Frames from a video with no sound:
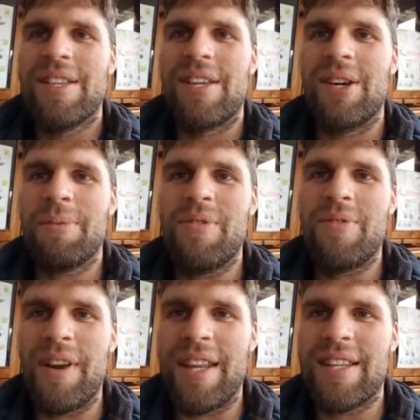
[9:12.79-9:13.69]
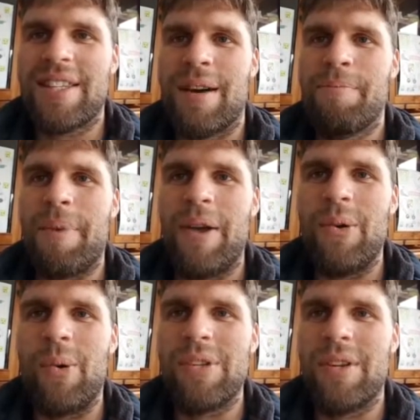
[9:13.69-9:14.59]
So you got to be ready to jump, but
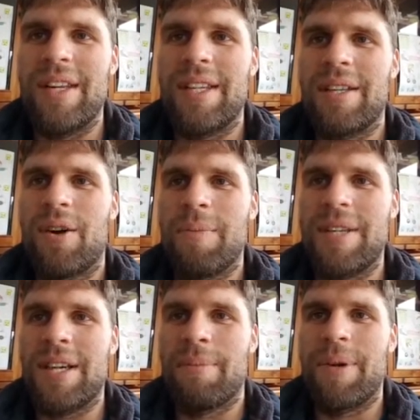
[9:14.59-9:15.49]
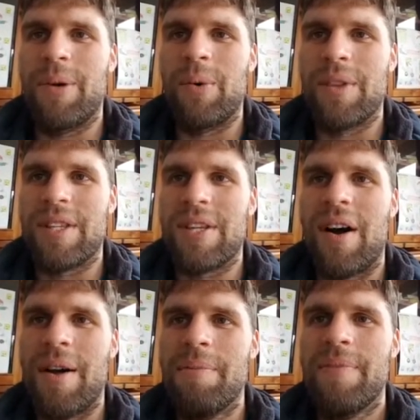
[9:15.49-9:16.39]
you also need to not be jumping all the
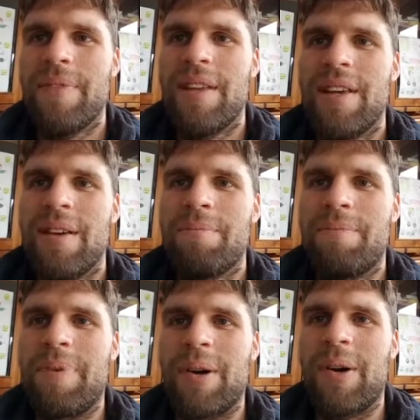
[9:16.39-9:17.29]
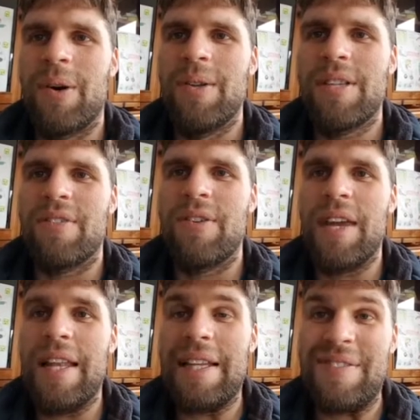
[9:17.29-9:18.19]
time, because if
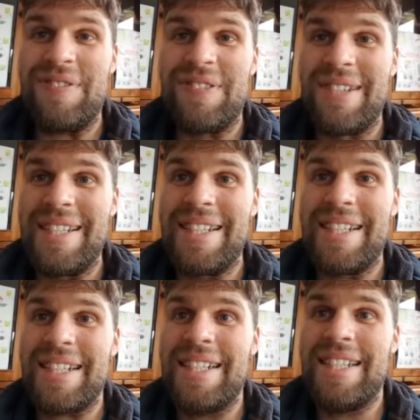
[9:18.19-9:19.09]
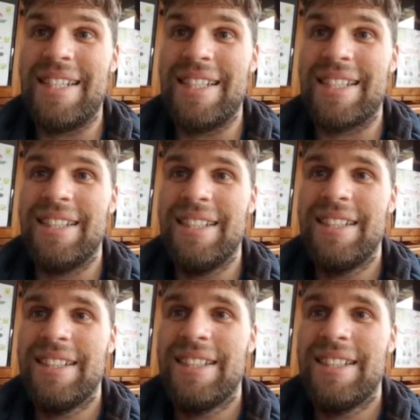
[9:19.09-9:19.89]
you end up falling like I nearly did.